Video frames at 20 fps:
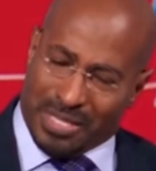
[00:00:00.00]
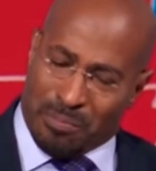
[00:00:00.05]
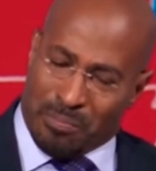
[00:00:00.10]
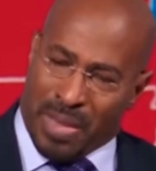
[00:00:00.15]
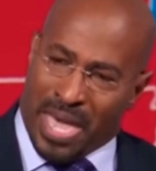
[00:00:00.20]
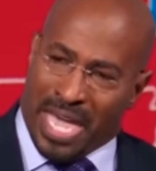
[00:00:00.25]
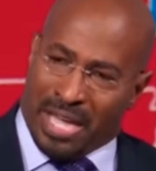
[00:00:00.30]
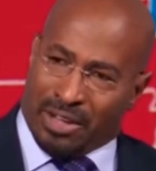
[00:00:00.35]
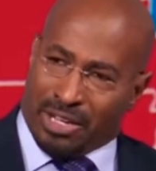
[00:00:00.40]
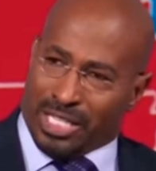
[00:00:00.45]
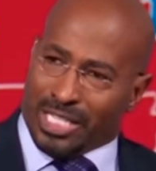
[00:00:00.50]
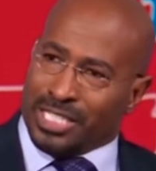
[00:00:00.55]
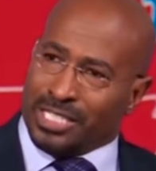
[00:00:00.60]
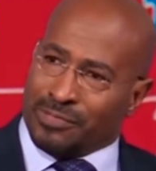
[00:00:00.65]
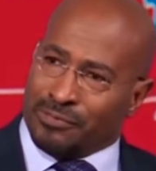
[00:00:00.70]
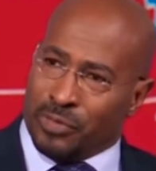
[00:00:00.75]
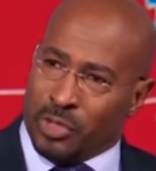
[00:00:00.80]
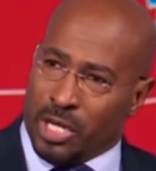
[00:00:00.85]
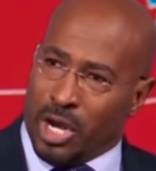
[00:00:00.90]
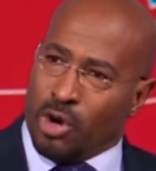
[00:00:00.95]
Back
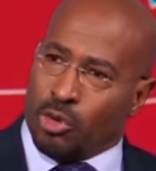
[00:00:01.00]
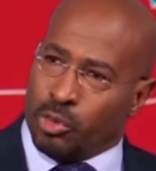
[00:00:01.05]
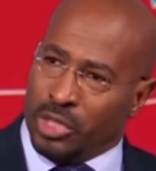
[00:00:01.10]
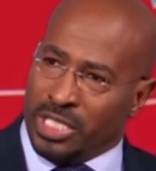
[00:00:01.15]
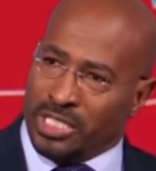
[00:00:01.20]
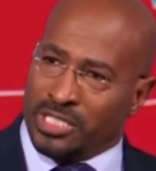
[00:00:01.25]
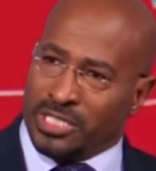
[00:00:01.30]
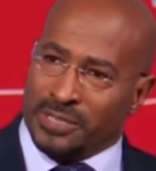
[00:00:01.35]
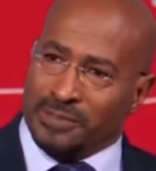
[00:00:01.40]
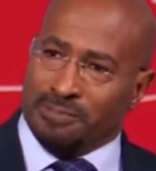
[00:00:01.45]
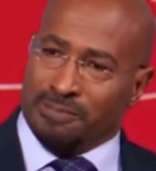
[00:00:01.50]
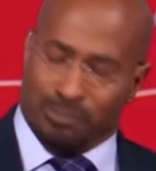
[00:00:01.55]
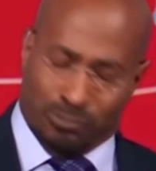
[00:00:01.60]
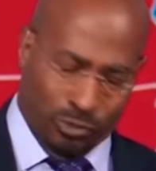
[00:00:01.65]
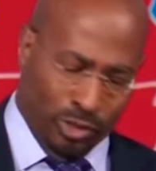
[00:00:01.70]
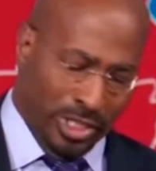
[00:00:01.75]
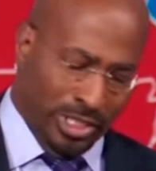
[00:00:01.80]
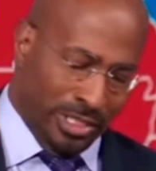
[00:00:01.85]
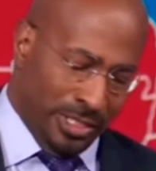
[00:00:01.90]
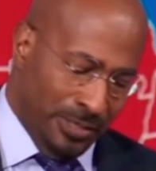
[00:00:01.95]
for no reason.
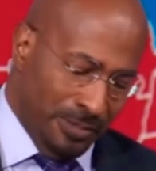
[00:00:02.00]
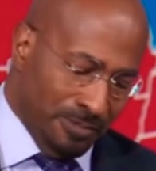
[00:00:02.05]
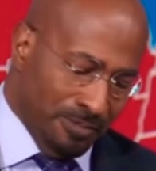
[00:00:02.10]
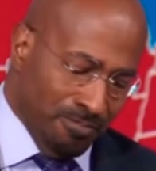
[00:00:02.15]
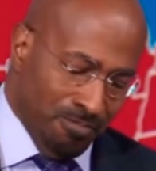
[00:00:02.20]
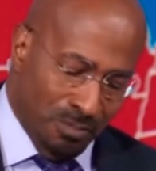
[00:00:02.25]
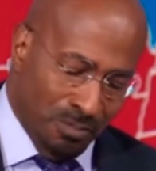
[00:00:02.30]
reason.